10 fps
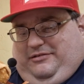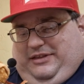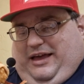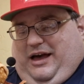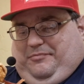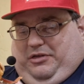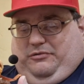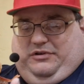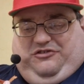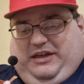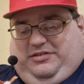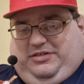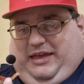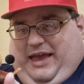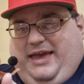El Diablo, which
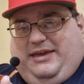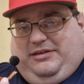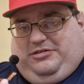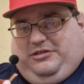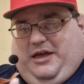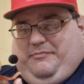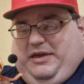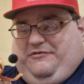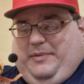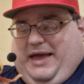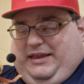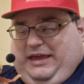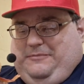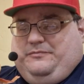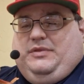has the Angus beef
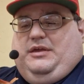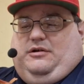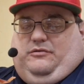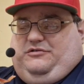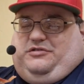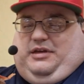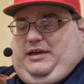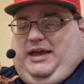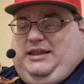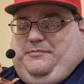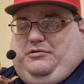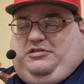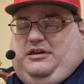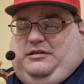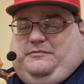patty, which is like
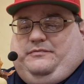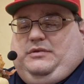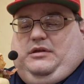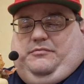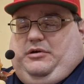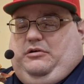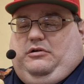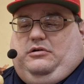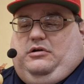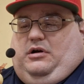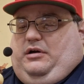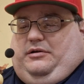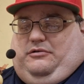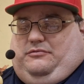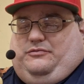80%
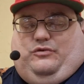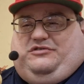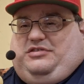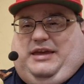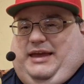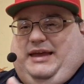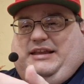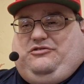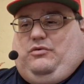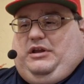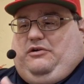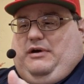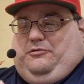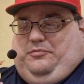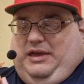pure, which is like 80-20
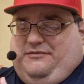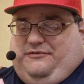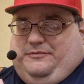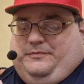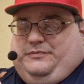ground beef.